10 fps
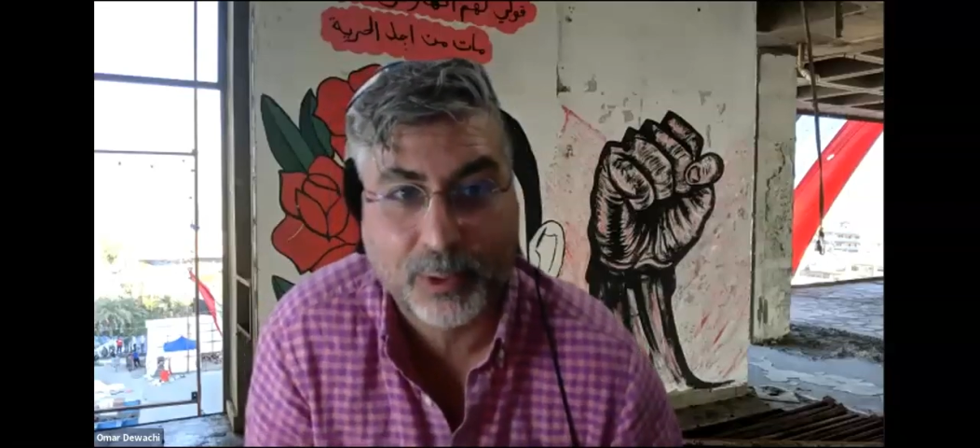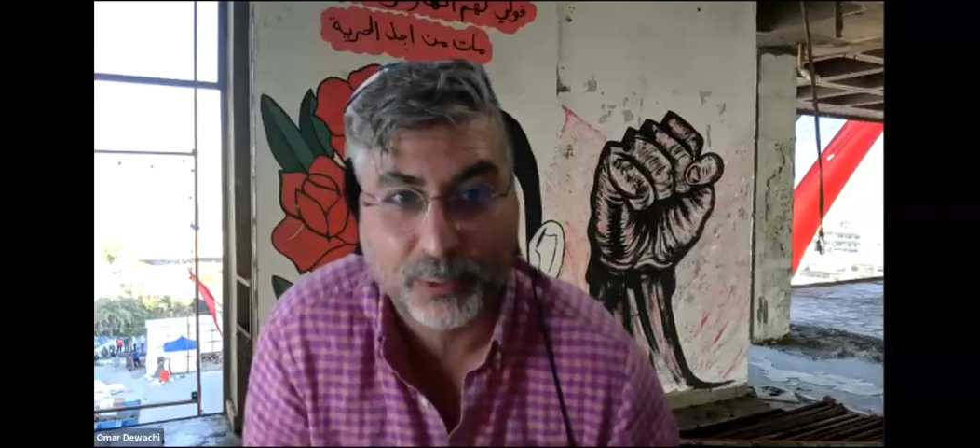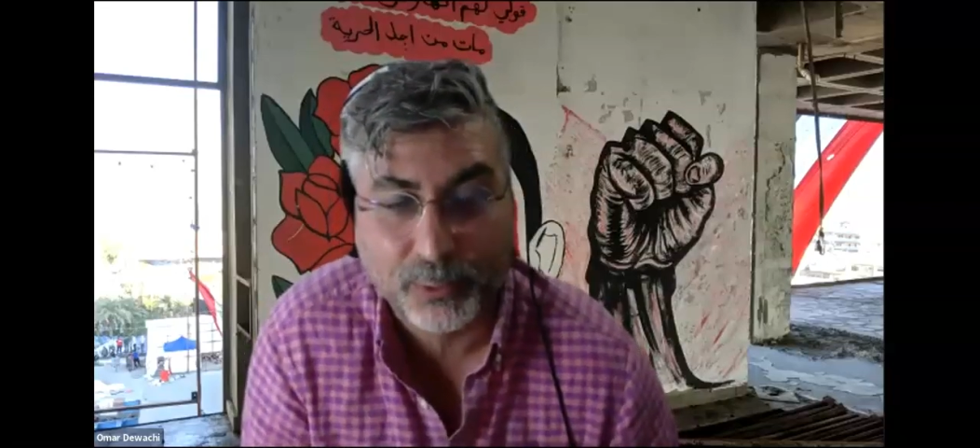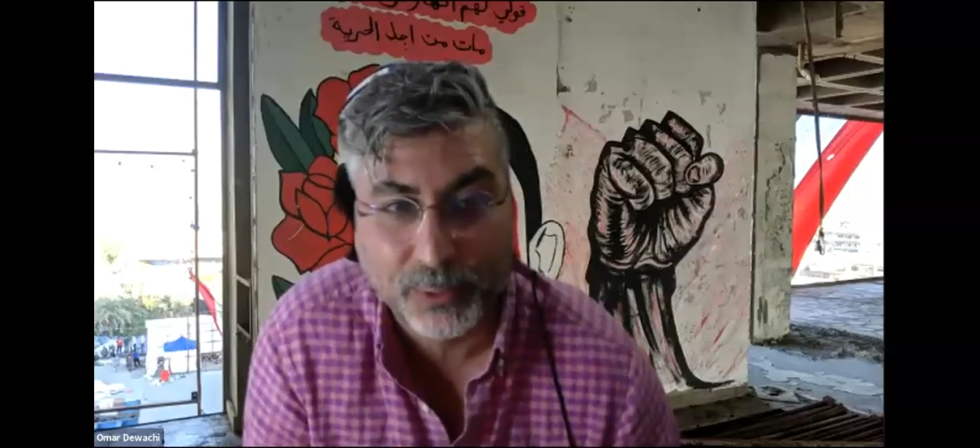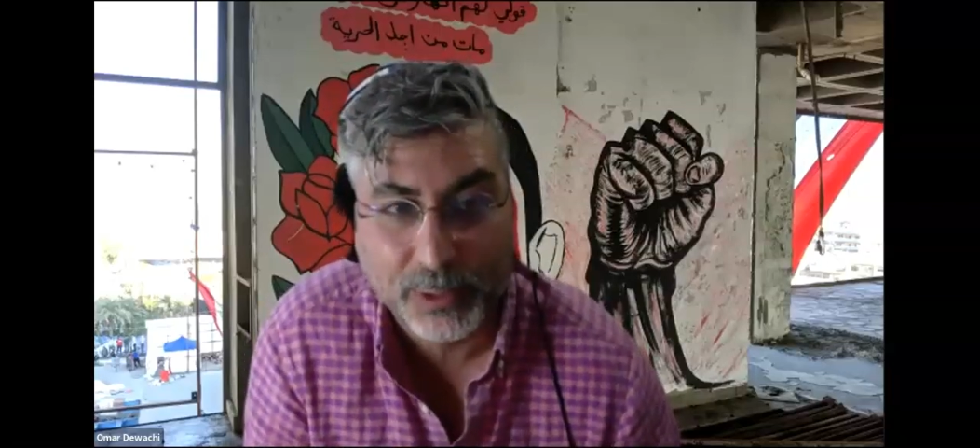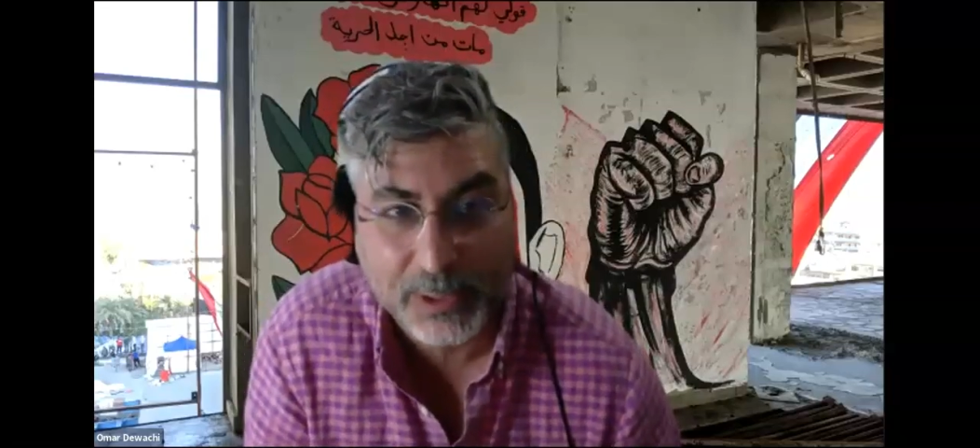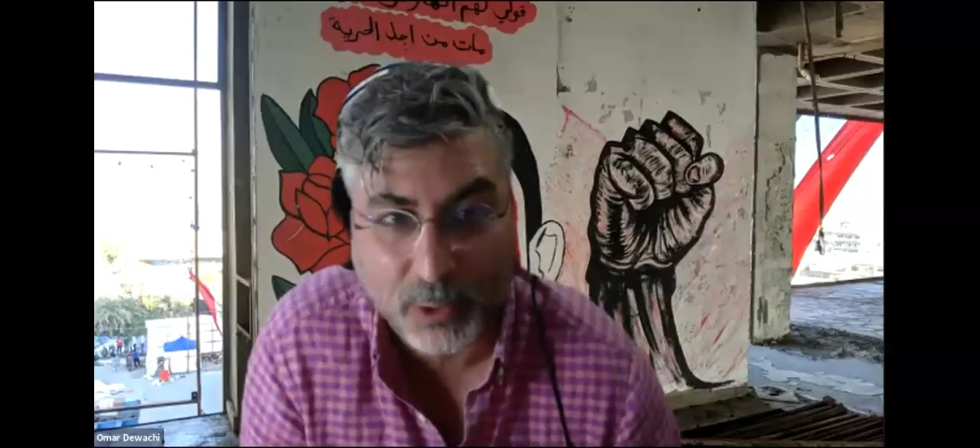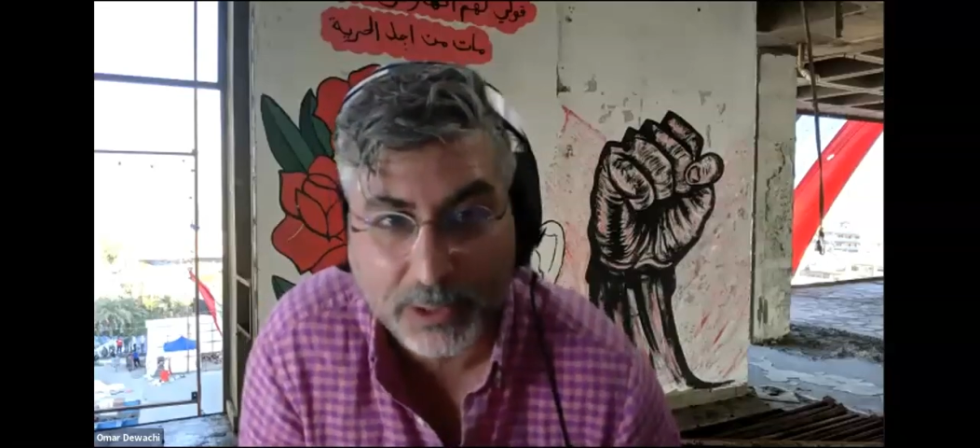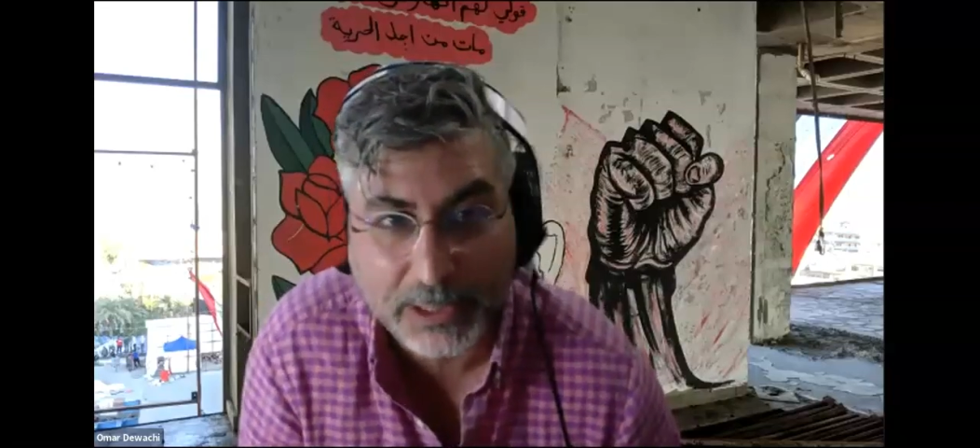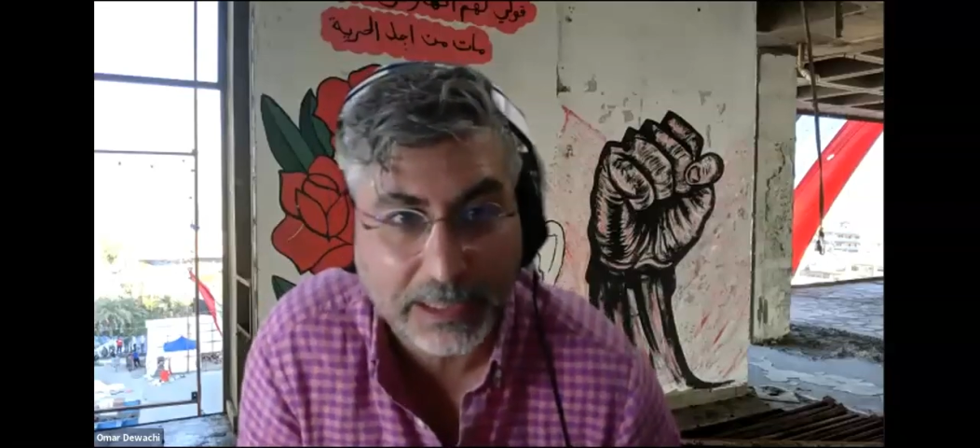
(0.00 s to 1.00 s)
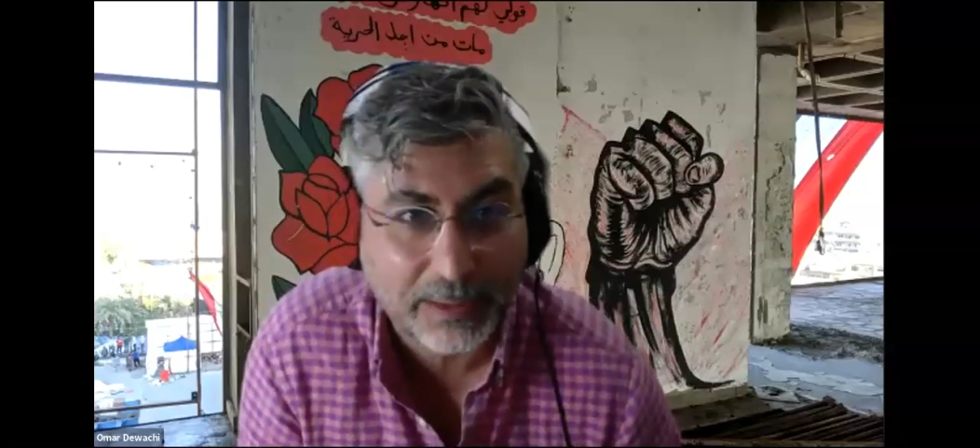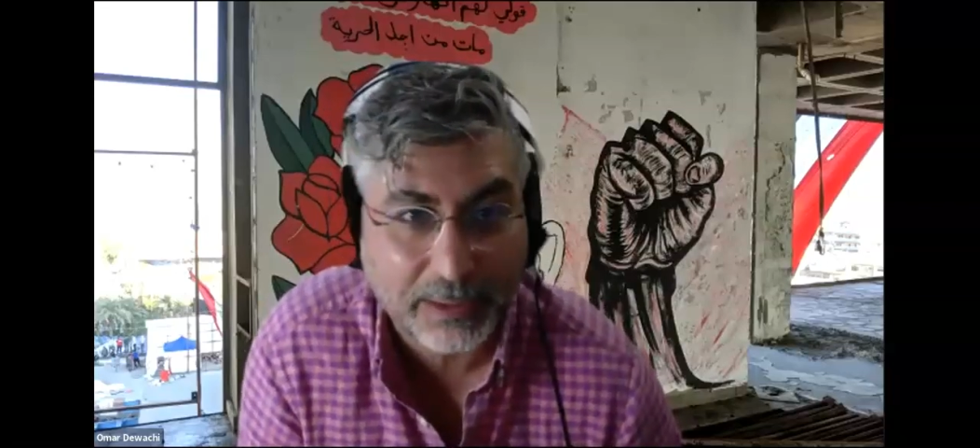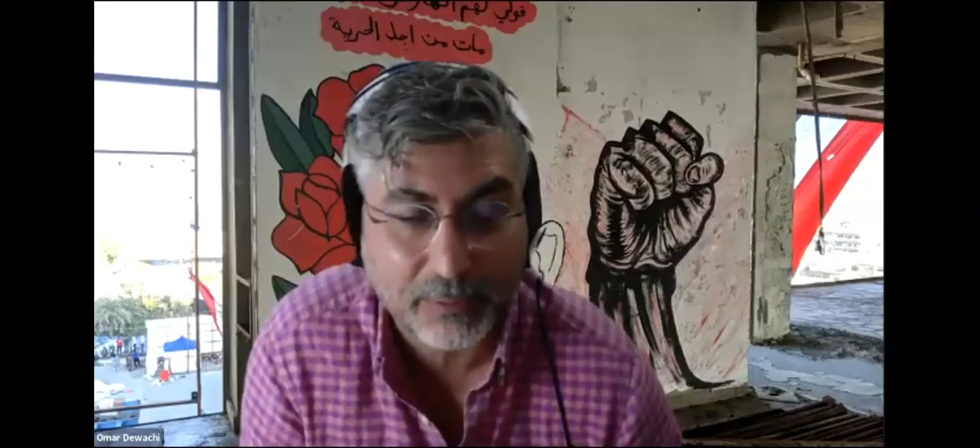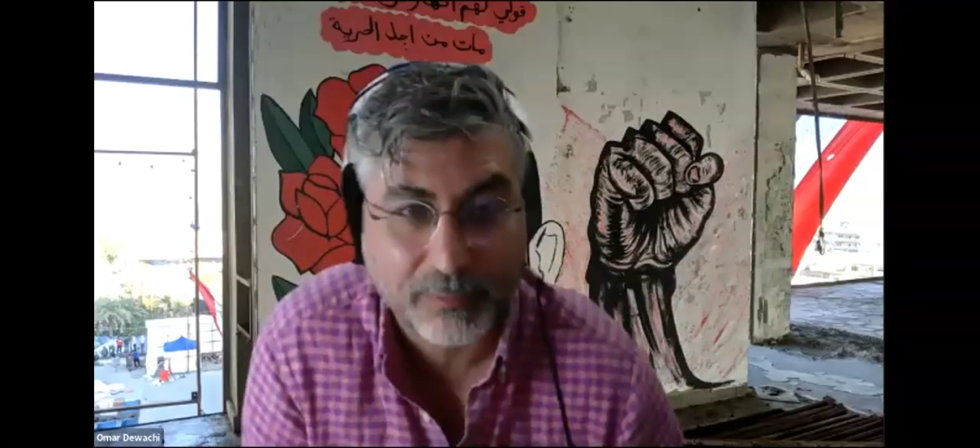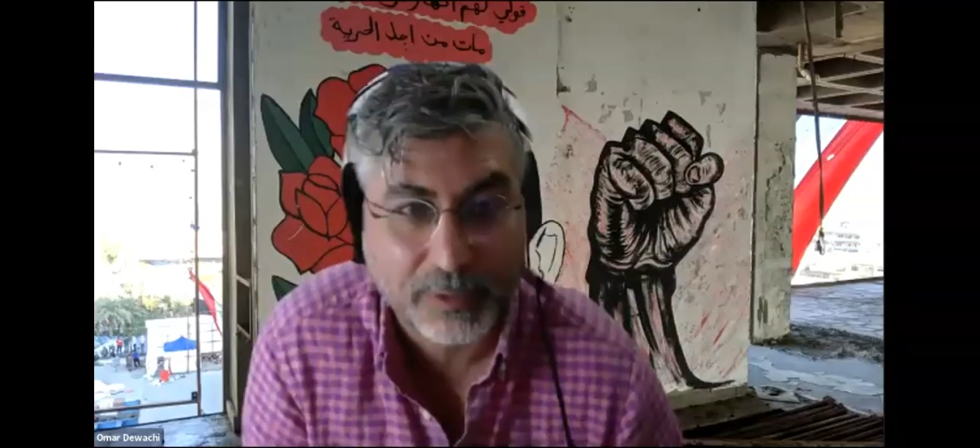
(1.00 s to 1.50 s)
who was working in the
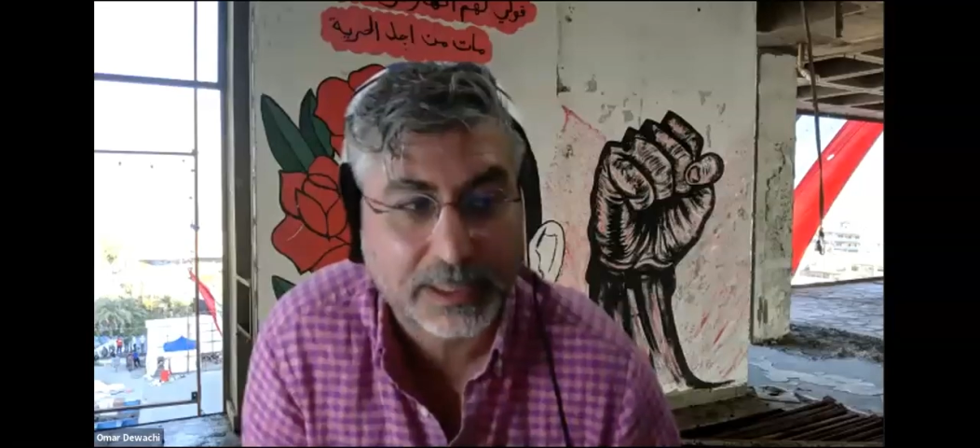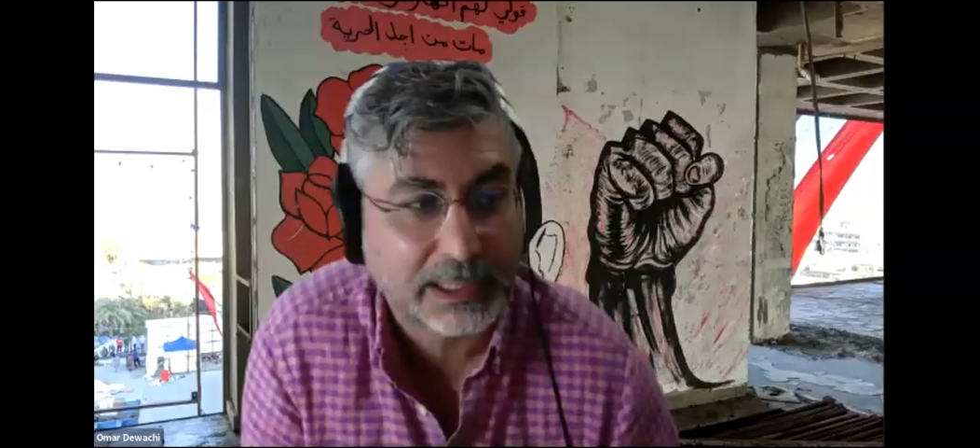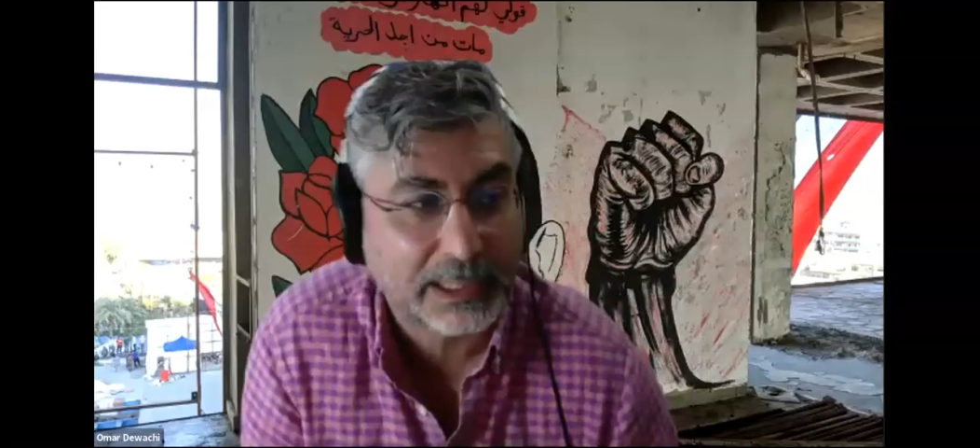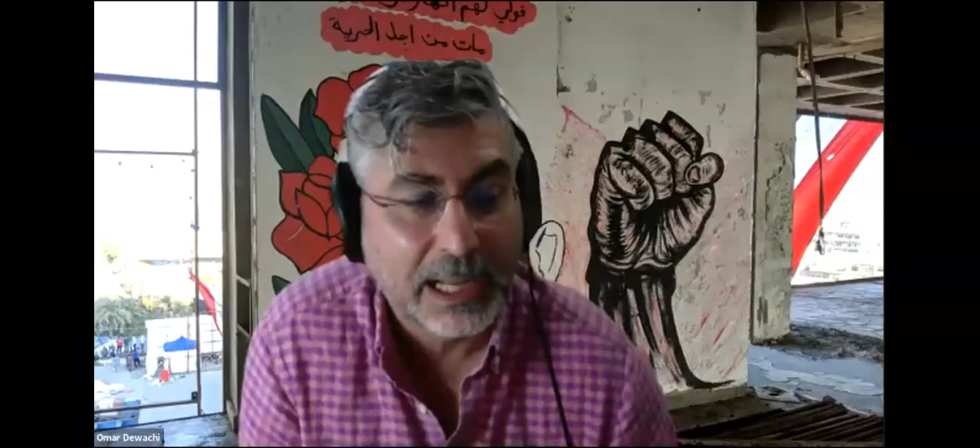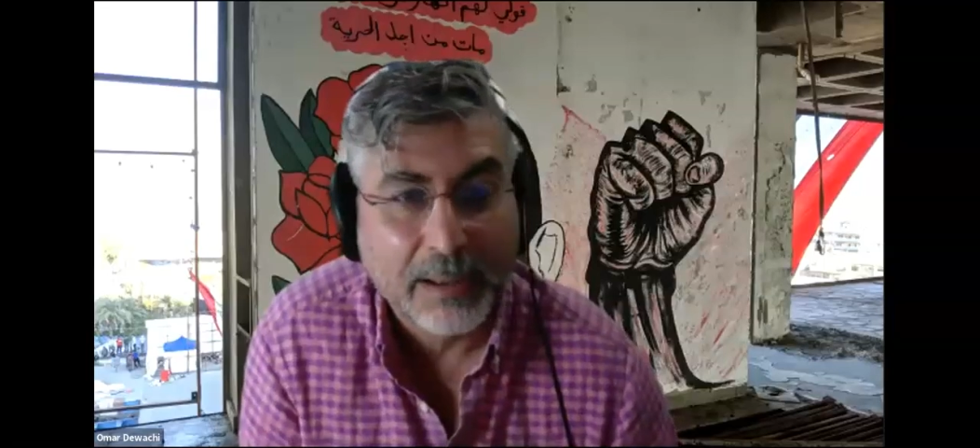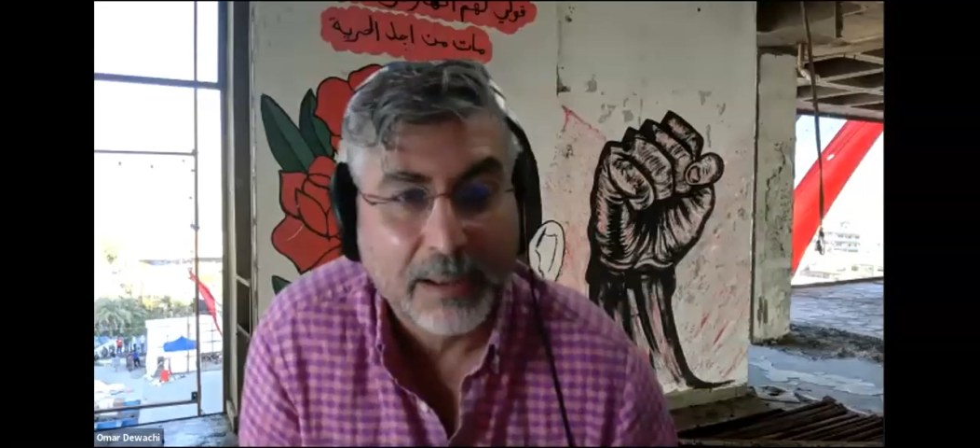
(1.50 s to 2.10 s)
university,